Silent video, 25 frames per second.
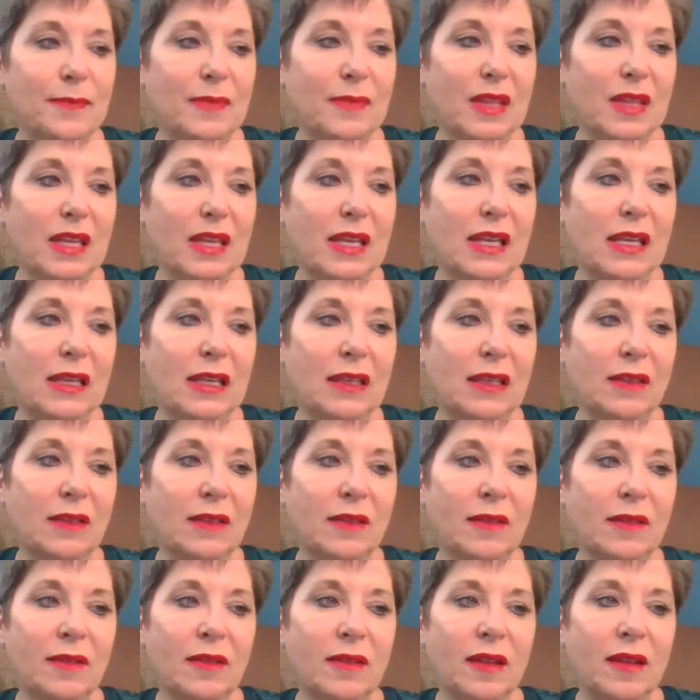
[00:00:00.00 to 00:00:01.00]

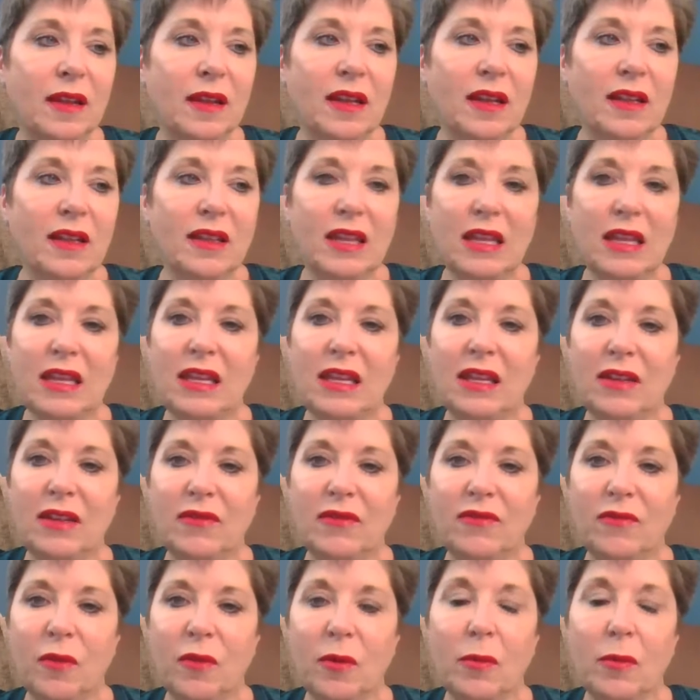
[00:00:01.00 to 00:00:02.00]

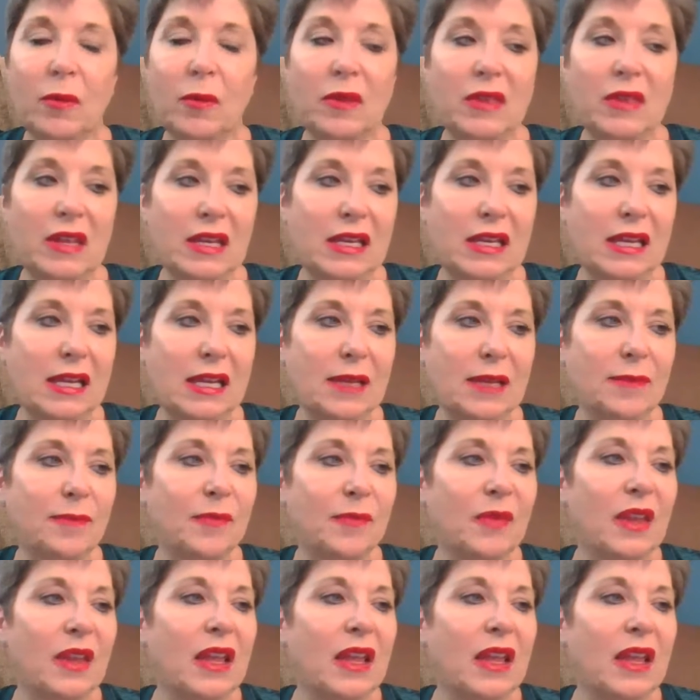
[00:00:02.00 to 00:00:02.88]
thinking forward thinking.